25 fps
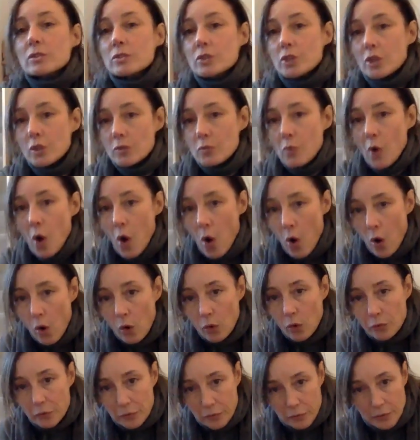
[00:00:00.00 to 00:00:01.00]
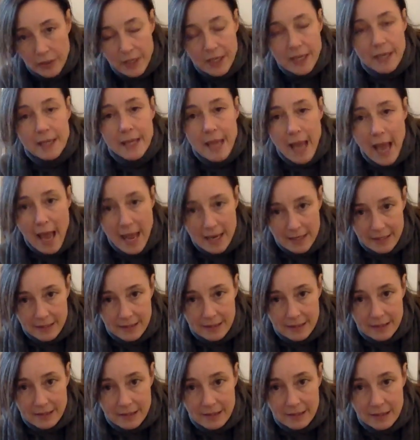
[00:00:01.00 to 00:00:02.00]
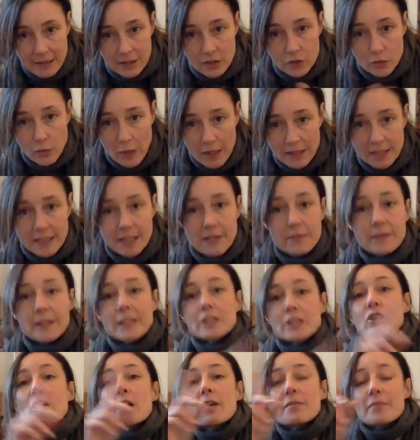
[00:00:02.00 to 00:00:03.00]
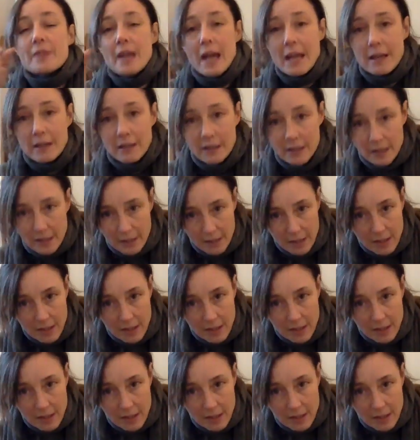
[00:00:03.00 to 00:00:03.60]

do all 3 again, 20 of each. And then